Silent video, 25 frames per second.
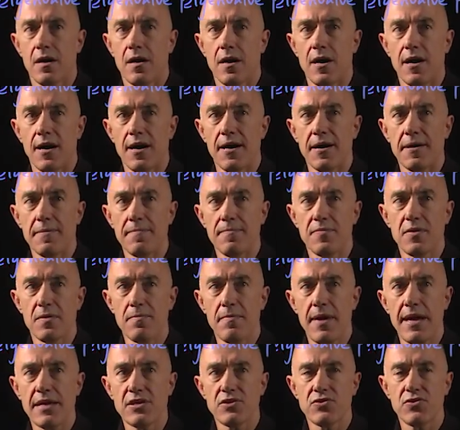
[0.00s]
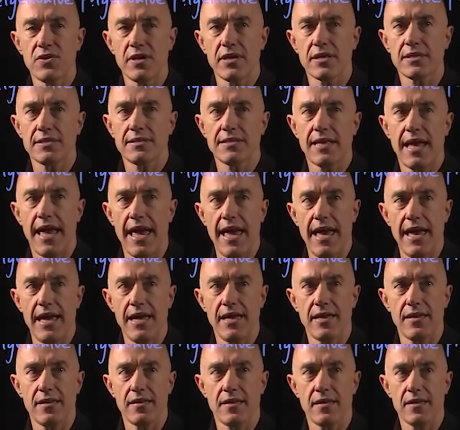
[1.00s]
Um, the matrix
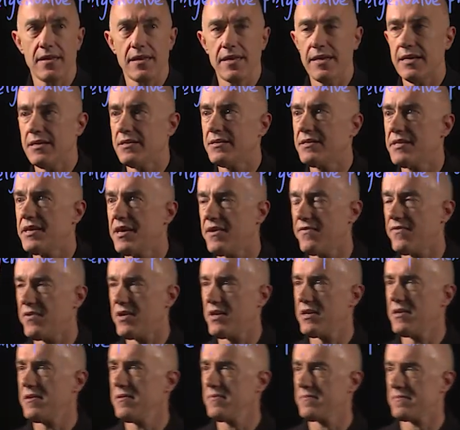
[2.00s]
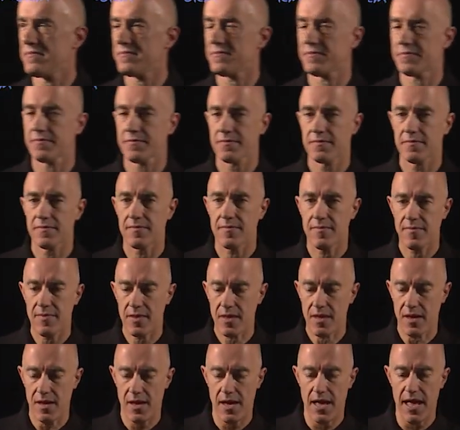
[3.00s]
A is given.
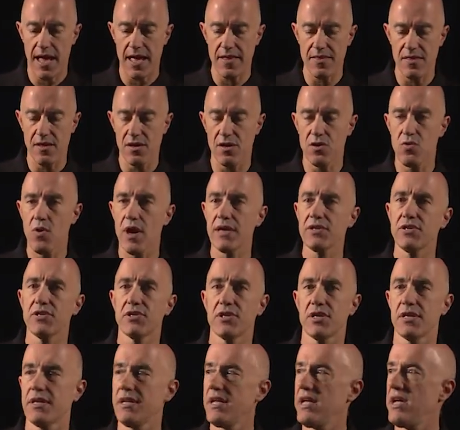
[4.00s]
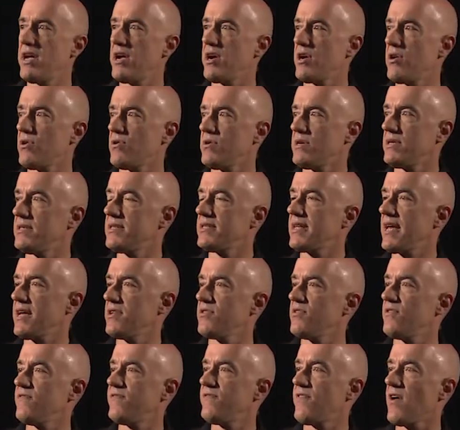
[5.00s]
And the question here is,
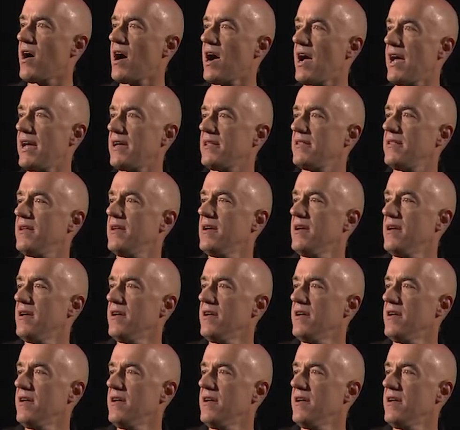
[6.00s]
can you find